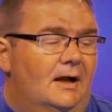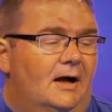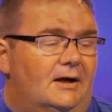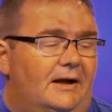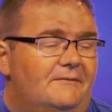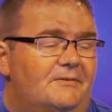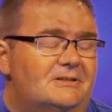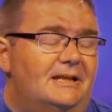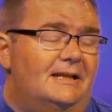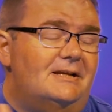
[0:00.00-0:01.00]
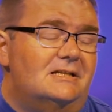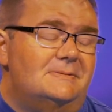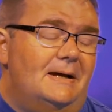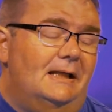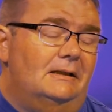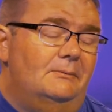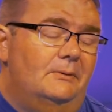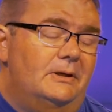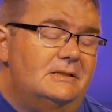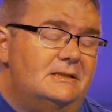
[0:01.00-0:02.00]
All right. First thing I talked about
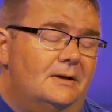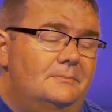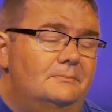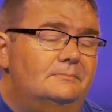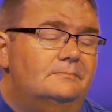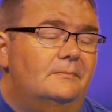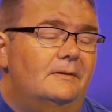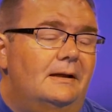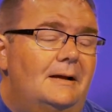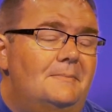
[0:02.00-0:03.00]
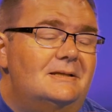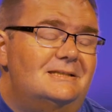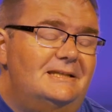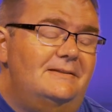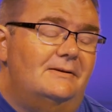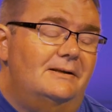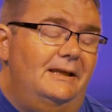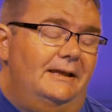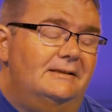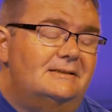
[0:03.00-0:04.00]
was I must see their
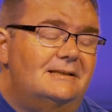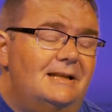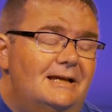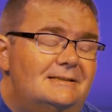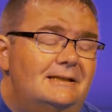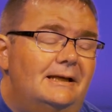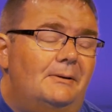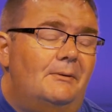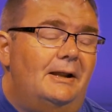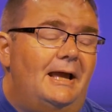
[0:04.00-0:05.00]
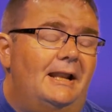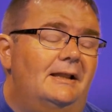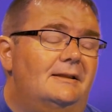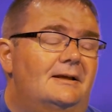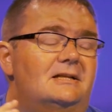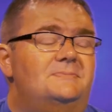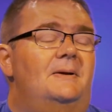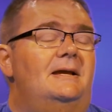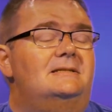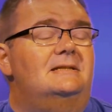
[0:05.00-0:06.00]
needs. And the next thing I want to kind of touch
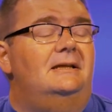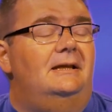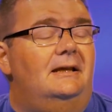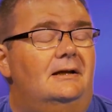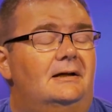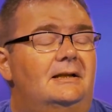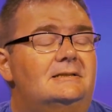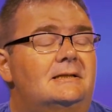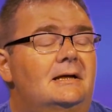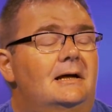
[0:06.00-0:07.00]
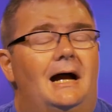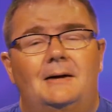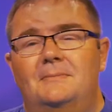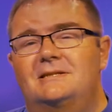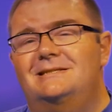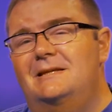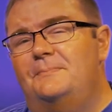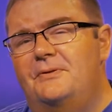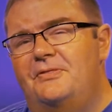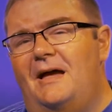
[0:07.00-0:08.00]
base on is I must
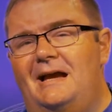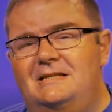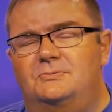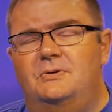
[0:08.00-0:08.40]
sympathize